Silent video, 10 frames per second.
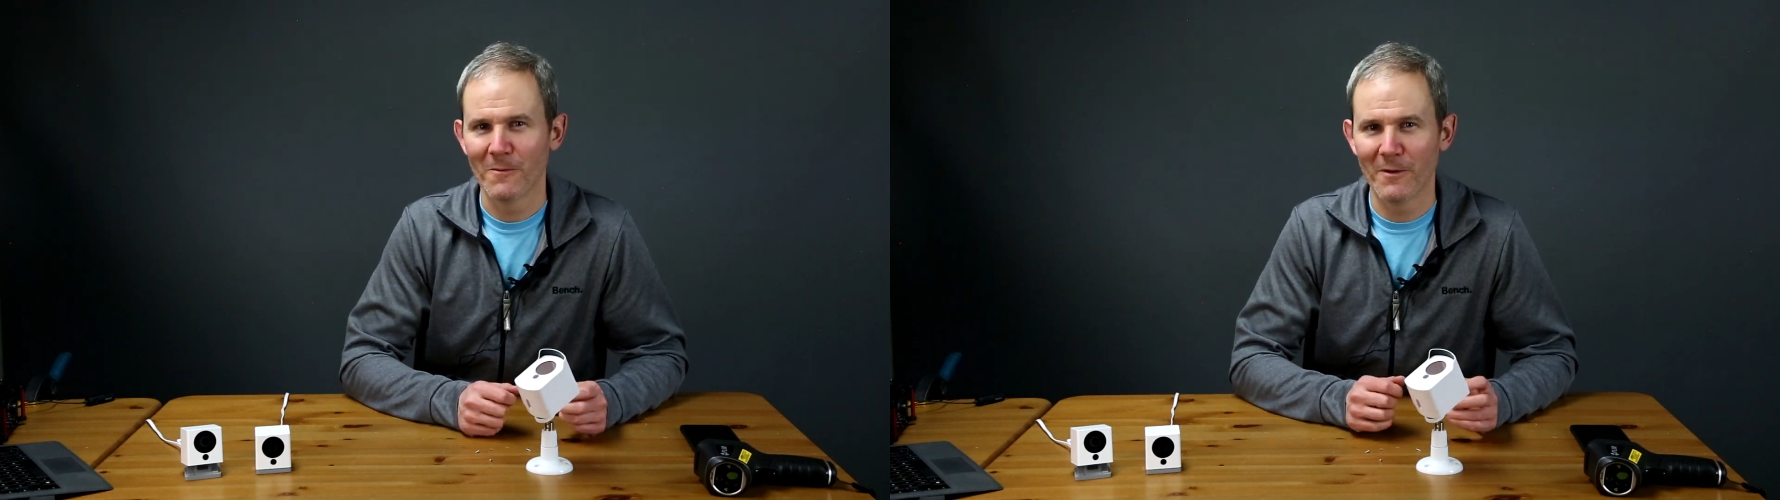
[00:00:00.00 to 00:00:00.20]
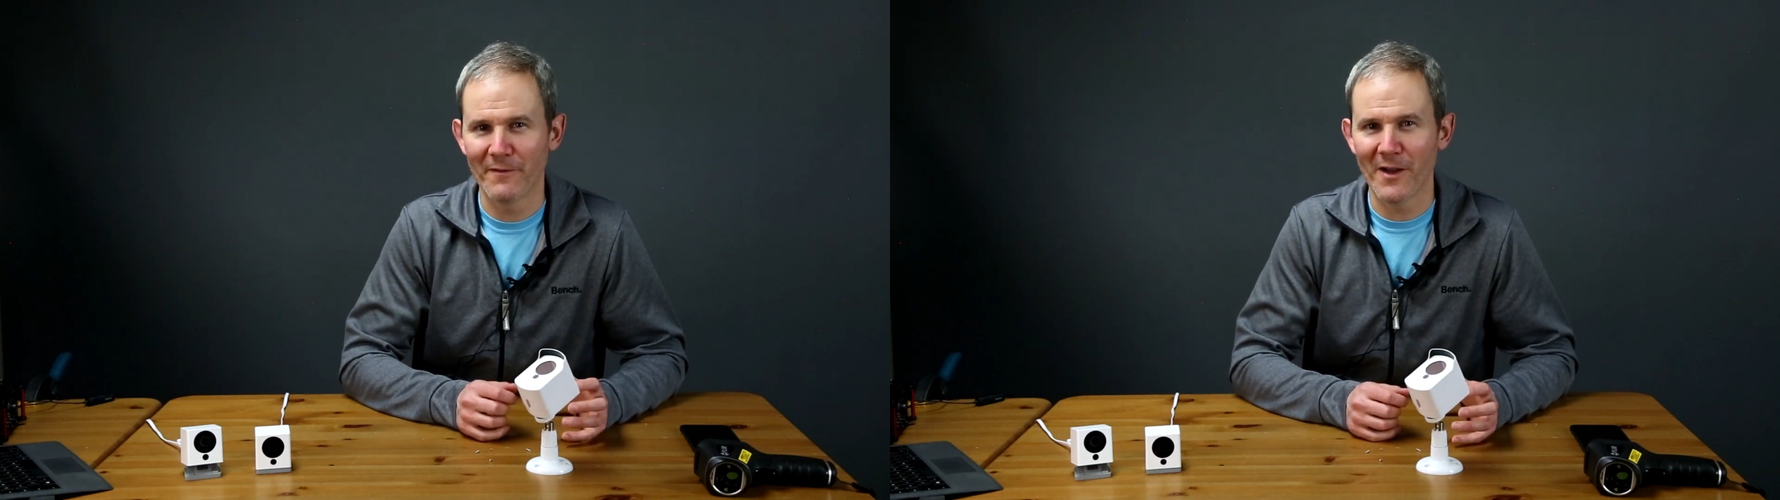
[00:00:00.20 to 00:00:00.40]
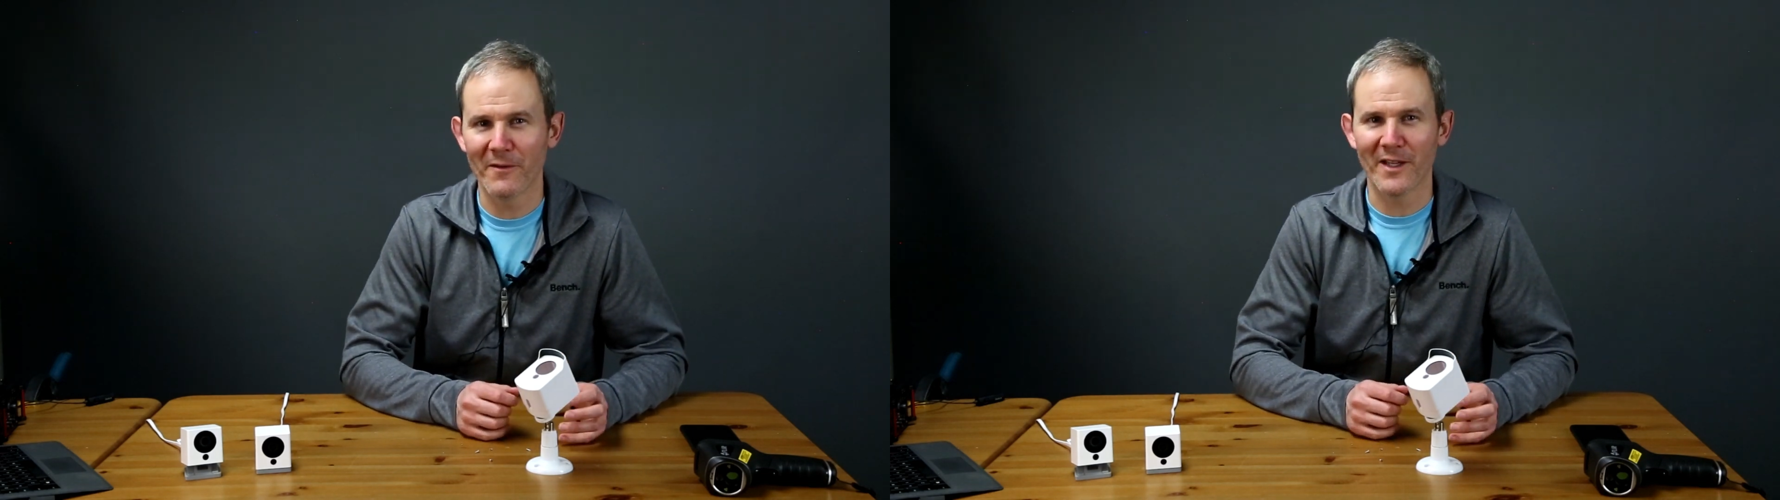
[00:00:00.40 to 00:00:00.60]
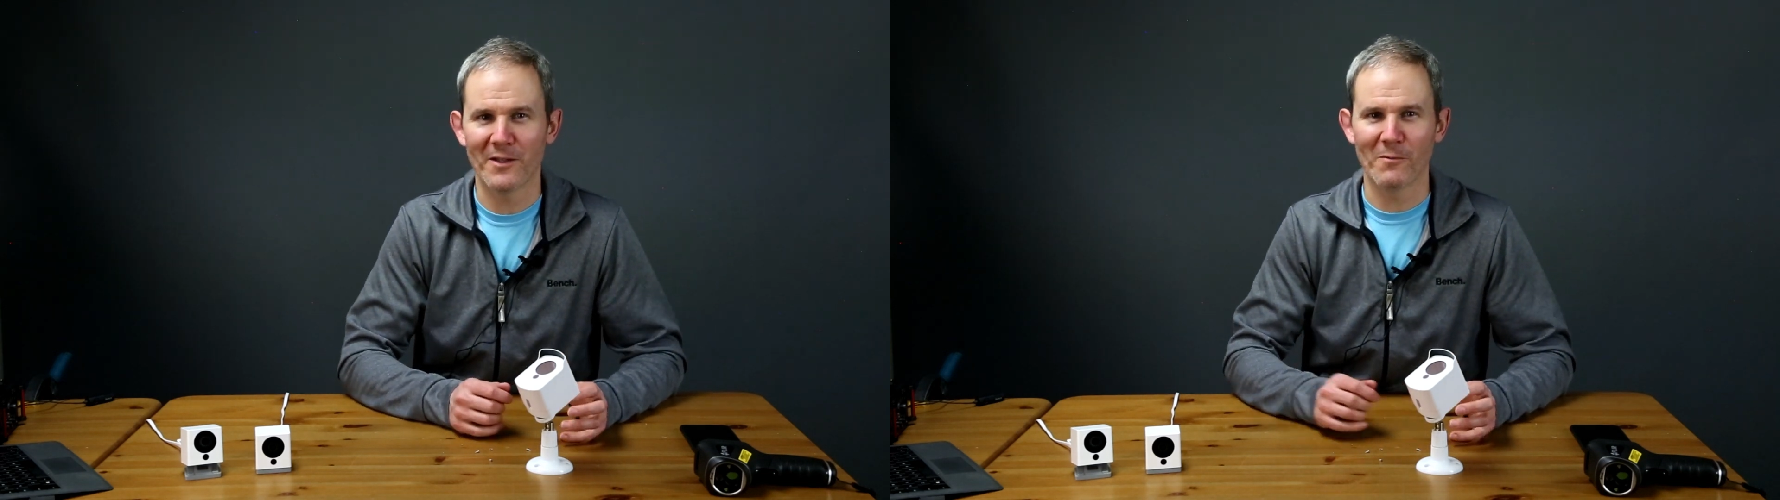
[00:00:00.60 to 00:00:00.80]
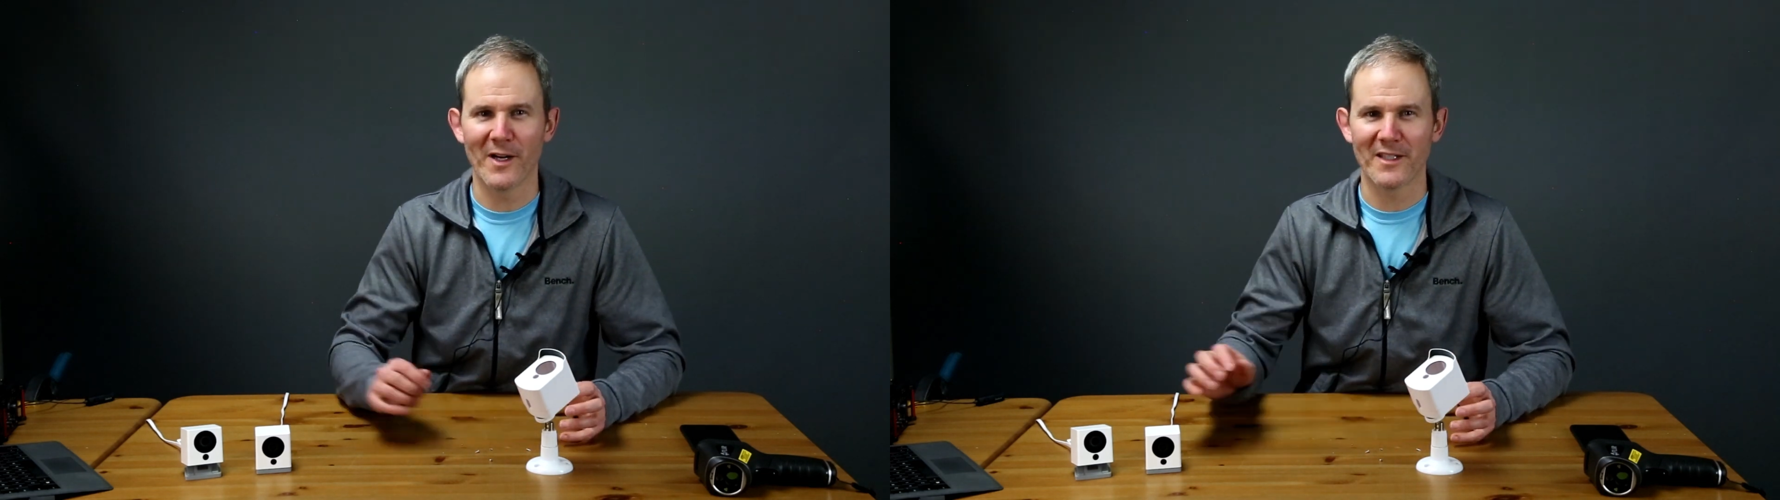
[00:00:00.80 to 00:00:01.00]
We found
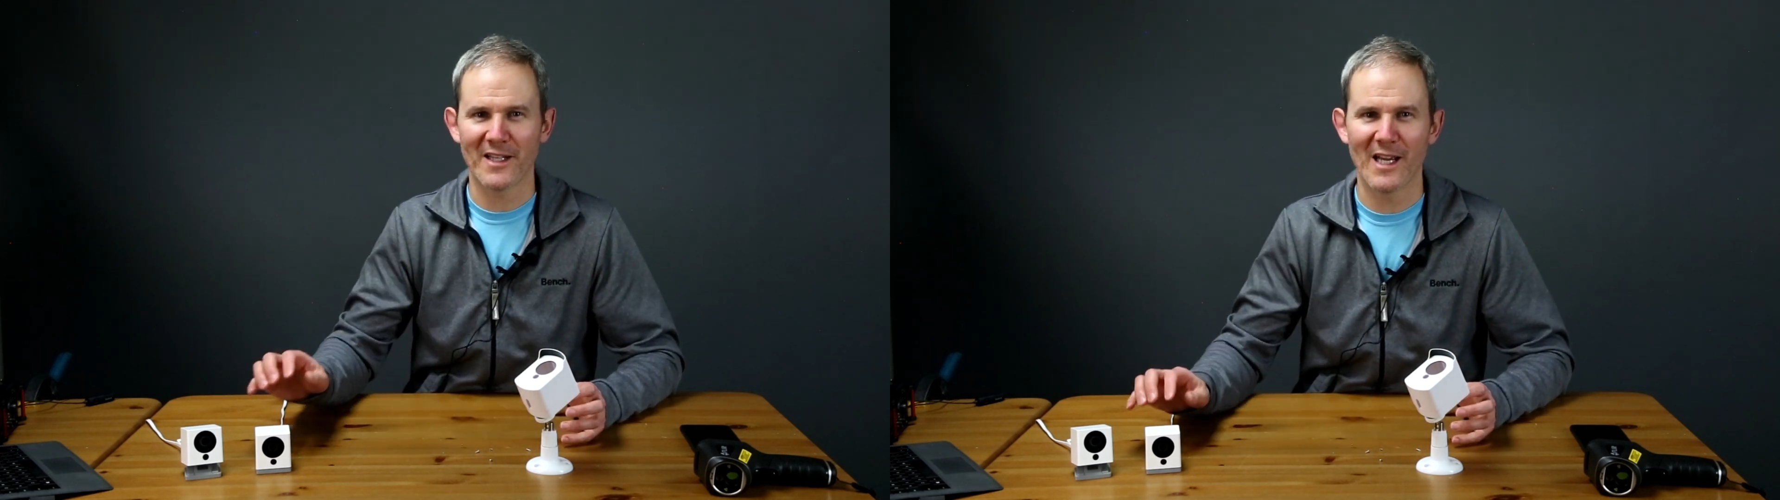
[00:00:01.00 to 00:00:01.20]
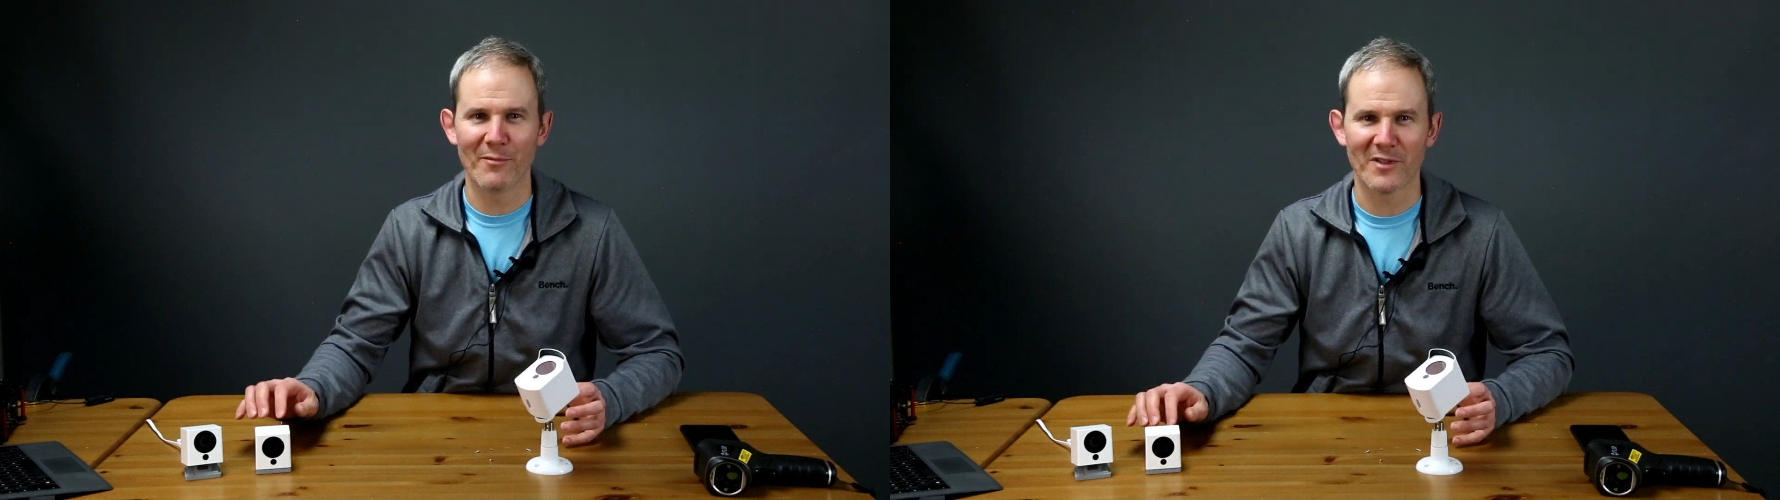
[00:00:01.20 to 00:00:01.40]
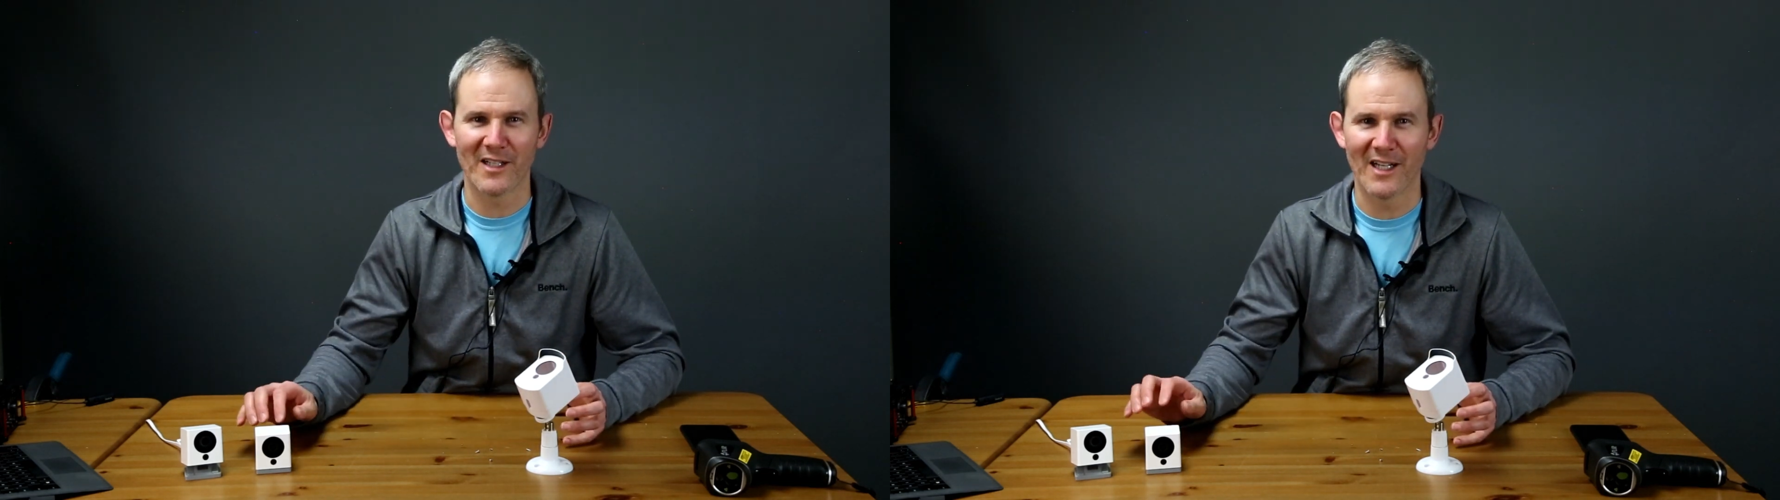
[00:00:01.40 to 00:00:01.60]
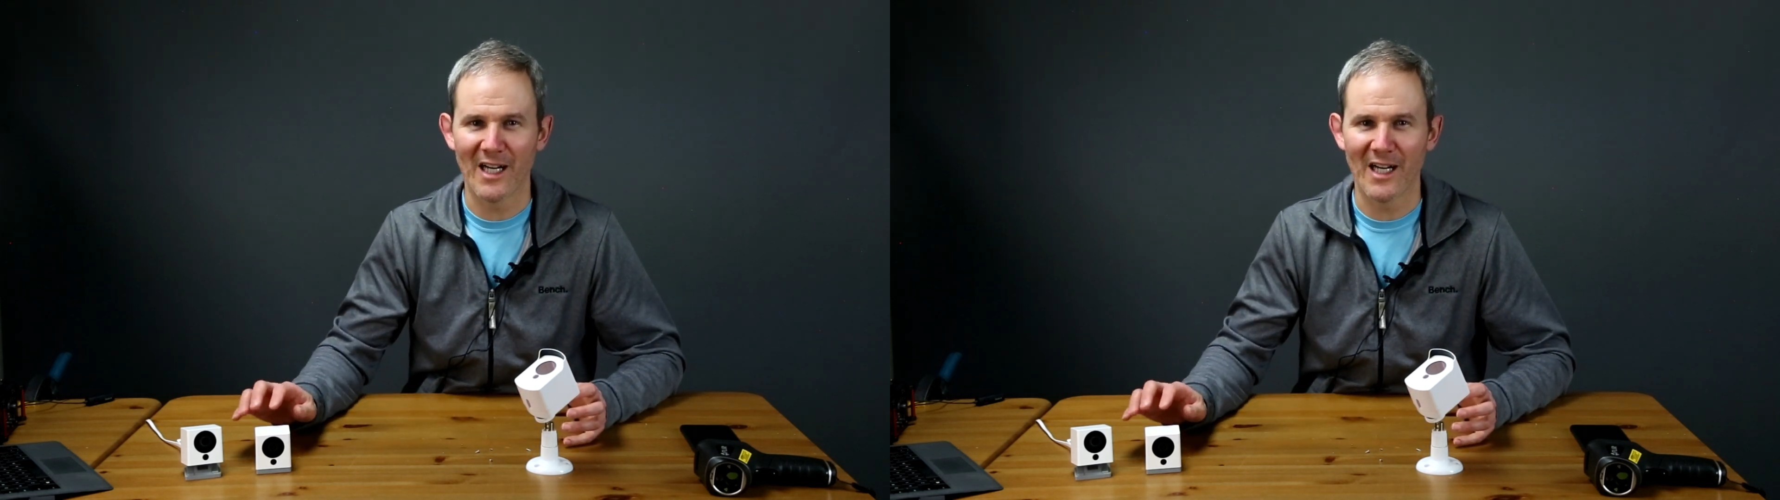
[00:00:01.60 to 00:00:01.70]
that the Wyze cameras can